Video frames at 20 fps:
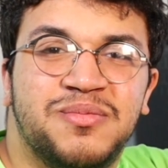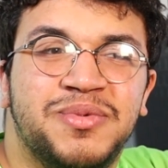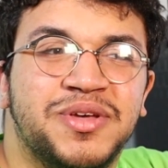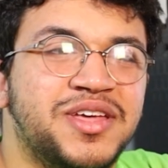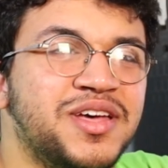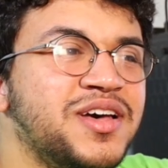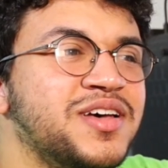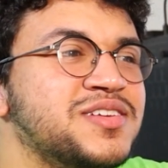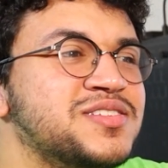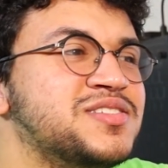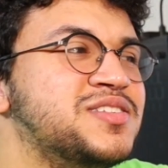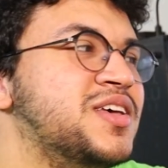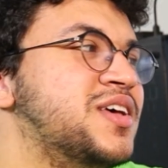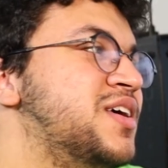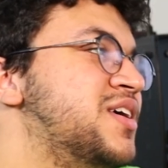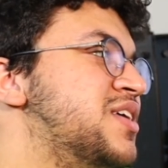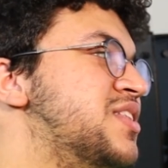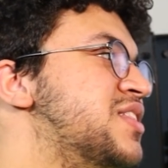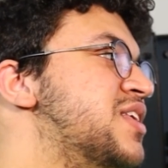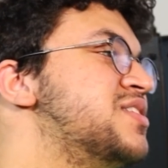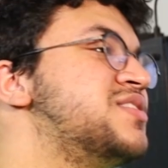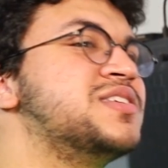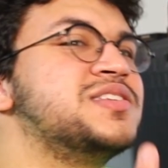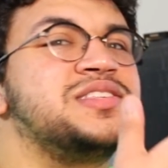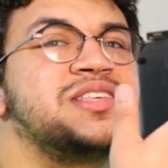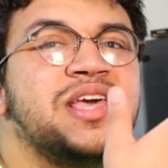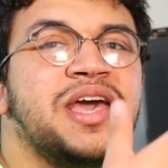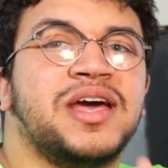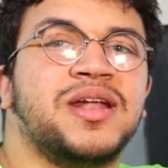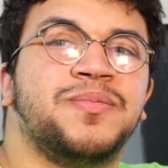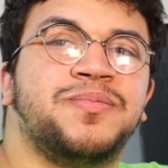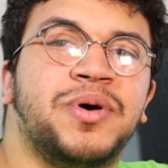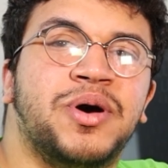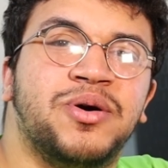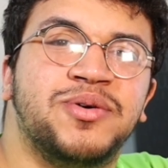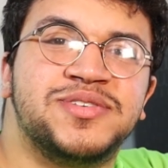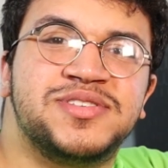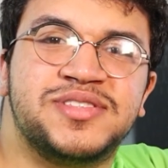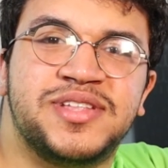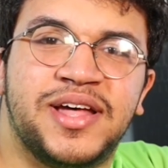Because this is the kind of
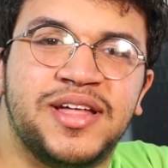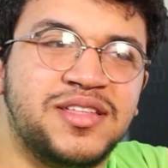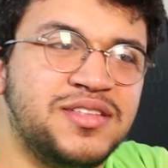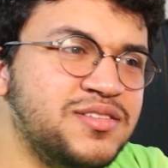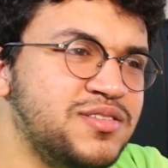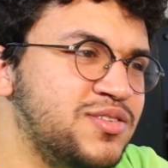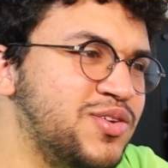post that